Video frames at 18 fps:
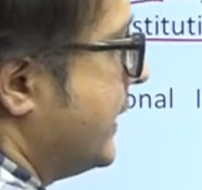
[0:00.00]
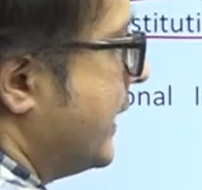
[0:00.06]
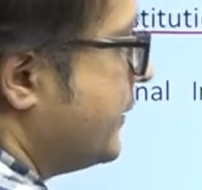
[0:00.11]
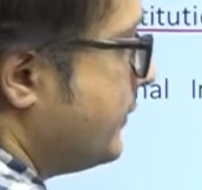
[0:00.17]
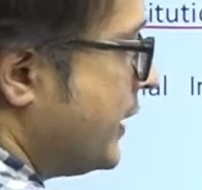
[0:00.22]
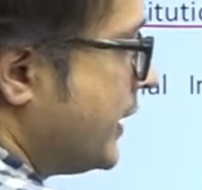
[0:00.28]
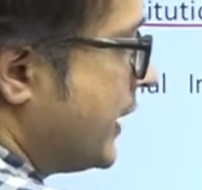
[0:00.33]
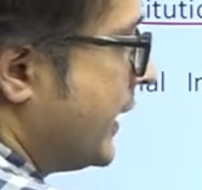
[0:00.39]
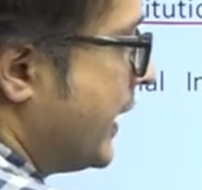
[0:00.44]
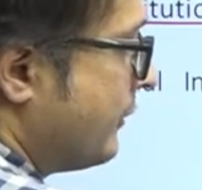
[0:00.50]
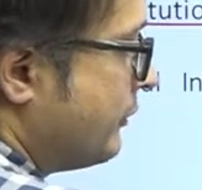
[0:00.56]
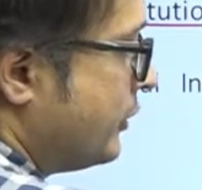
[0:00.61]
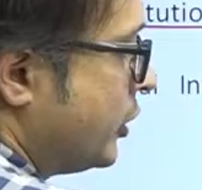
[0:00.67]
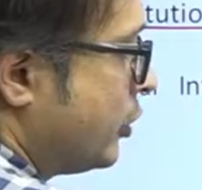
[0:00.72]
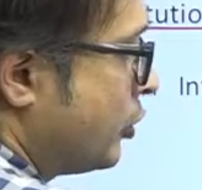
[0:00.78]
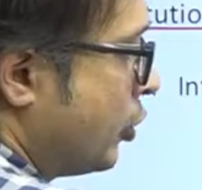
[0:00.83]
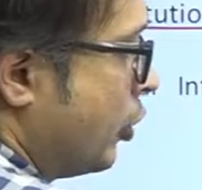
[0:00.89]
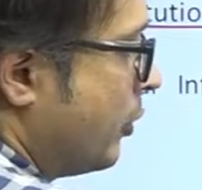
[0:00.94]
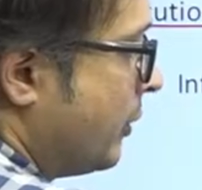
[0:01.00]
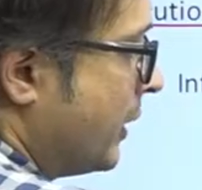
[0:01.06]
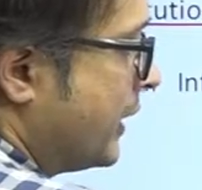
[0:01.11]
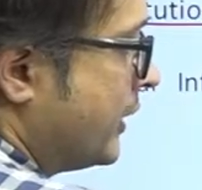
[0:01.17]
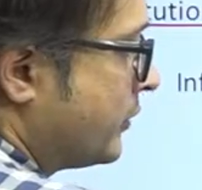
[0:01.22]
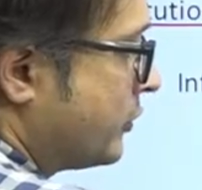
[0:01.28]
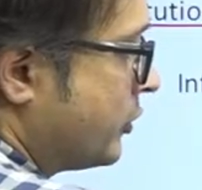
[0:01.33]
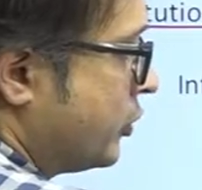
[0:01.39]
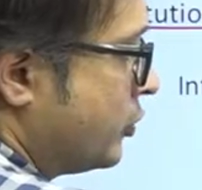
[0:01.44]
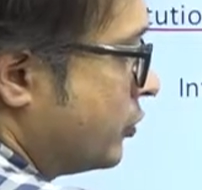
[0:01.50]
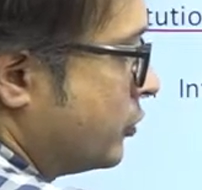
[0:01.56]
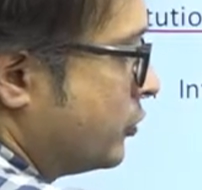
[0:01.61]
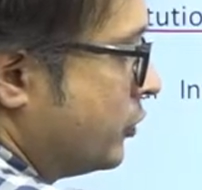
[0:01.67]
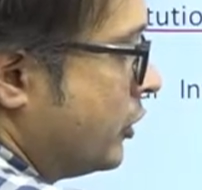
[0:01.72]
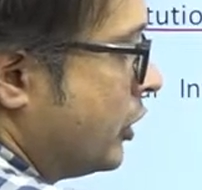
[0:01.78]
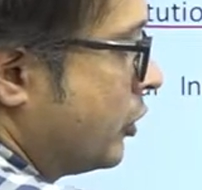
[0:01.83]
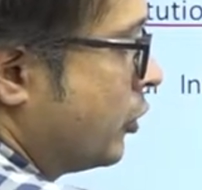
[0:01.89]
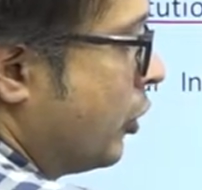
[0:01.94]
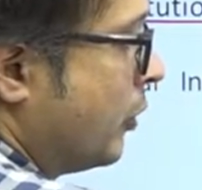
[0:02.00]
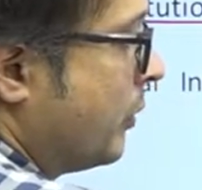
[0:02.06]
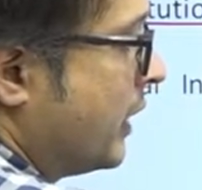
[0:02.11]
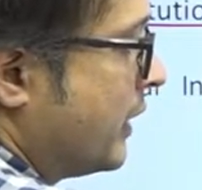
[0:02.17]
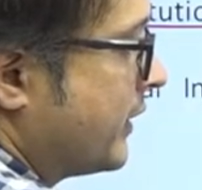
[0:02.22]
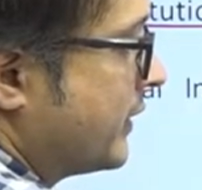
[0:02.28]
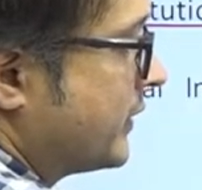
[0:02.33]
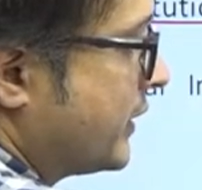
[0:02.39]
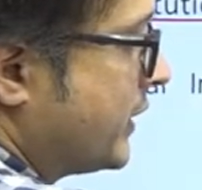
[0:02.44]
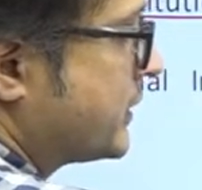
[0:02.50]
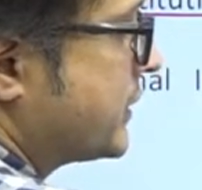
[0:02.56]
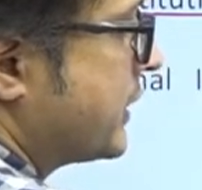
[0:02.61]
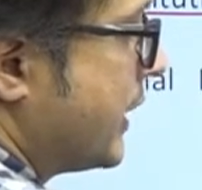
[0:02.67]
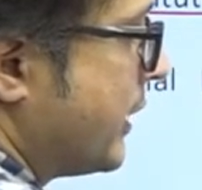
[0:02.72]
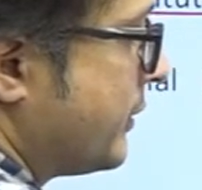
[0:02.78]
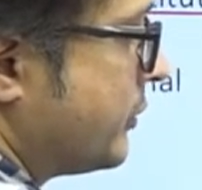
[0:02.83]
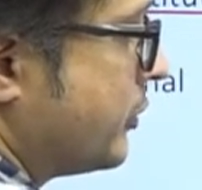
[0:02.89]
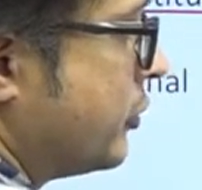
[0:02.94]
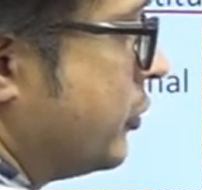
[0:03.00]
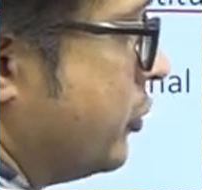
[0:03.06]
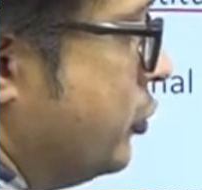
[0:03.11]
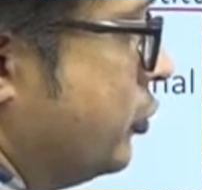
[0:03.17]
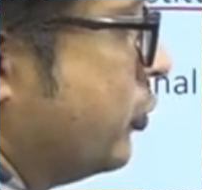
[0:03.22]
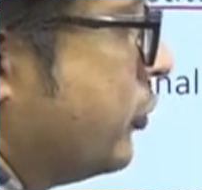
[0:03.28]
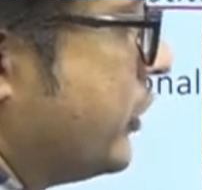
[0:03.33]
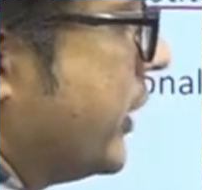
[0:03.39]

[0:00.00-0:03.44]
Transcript: can have the global institutes, the global research labs. Using